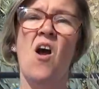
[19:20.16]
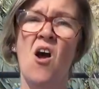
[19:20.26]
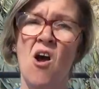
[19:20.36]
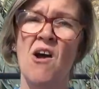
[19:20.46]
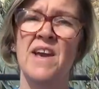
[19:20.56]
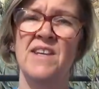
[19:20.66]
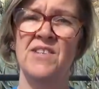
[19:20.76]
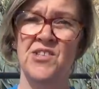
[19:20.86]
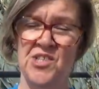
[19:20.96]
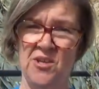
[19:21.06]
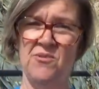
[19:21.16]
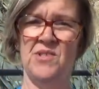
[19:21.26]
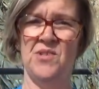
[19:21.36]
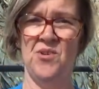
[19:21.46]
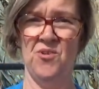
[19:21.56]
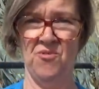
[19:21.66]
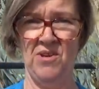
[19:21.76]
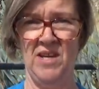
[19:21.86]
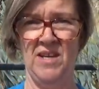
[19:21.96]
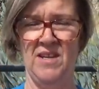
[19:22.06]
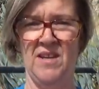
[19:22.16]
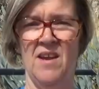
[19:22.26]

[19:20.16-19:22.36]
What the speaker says: I don't agree.